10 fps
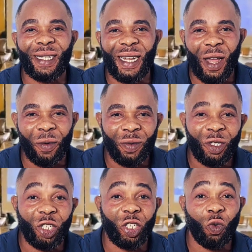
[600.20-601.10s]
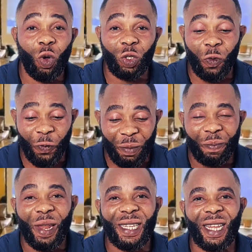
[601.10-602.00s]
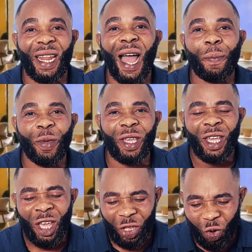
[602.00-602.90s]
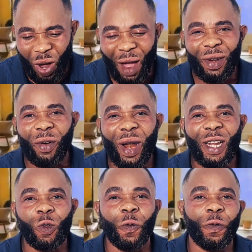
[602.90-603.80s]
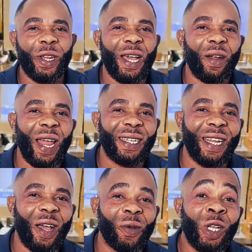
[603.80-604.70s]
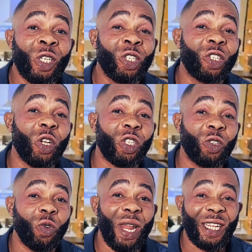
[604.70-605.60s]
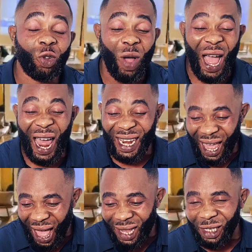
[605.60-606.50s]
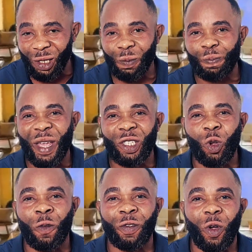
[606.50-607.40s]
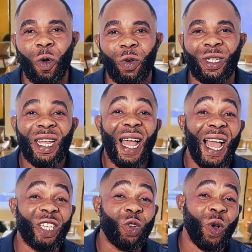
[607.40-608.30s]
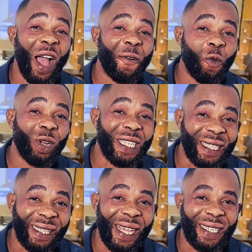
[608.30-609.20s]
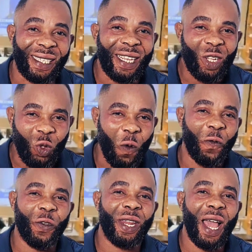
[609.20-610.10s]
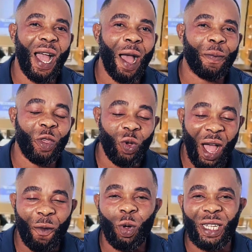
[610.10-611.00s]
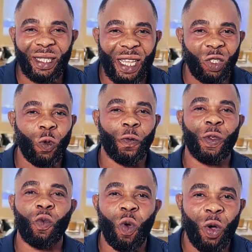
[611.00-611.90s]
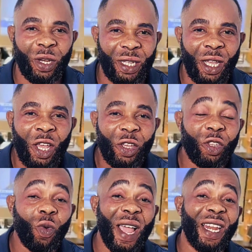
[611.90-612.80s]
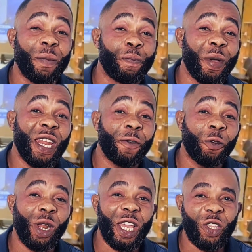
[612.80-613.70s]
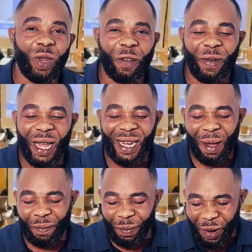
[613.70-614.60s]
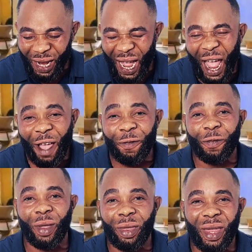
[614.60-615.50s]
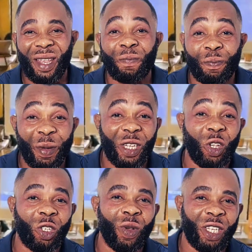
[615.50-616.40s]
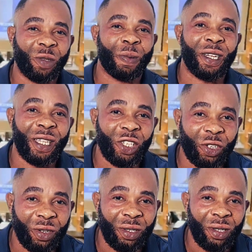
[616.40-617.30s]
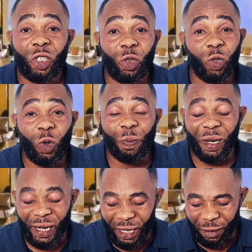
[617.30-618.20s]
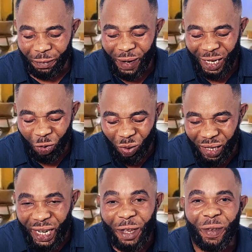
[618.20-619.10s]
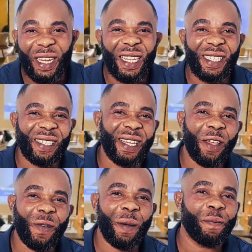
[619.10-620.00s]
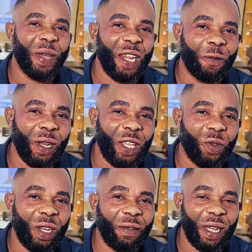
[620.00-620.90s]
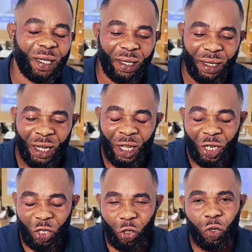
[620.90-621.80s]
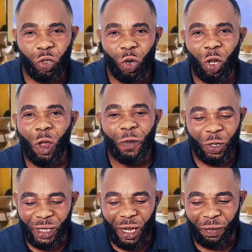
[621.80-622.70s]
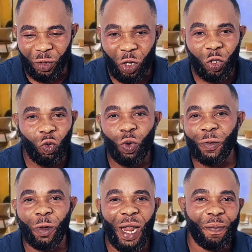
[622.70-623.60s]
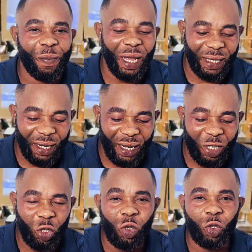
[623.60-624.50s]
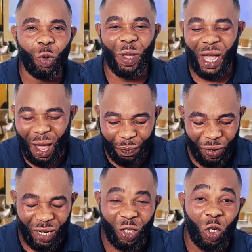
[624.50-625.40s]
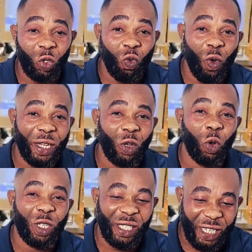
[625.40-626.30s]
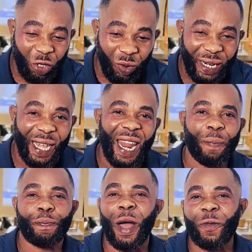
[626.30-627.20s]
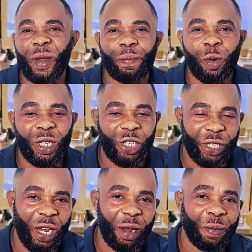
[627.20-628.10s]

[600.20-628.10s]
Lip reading: now. Do you want to feel blessed and happy? You have the right to feel that right now. Just know that you are an aspect of God and you have what it takes to feel that happy. You have what it takes to feel worthy. You are in a benevolent universe that brings everything based on your expectation. Choose to believe that you live in a safe and benevolent universe. Choose to love yourself. Don't wait for that partner. Choose to be happy. Don't wait until you get that perfect body shape.